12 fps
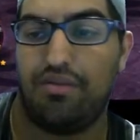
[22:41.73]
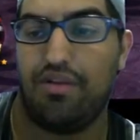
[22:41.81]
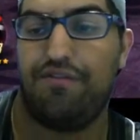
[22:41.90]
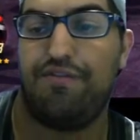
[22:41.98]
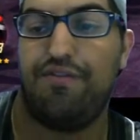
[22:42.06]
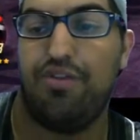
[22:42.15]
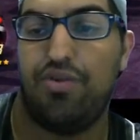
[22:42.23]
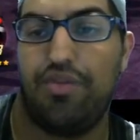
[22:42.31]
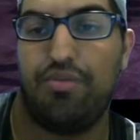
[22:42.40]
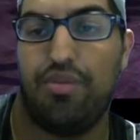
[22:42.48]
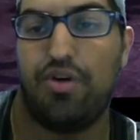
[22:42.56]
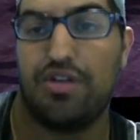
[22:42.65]
a few of
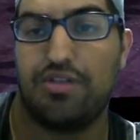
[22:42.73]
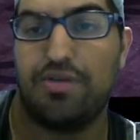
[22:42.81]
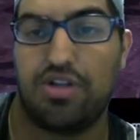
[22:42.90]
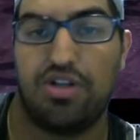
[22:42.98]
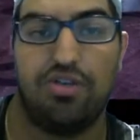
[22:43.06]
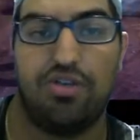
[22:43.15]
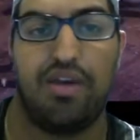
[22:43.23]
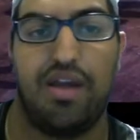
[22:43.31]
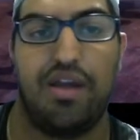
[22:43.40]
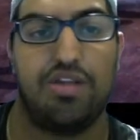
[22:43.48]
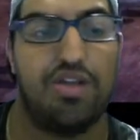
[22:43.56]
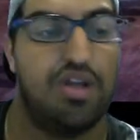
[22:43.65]
them go, especially Luke Cage.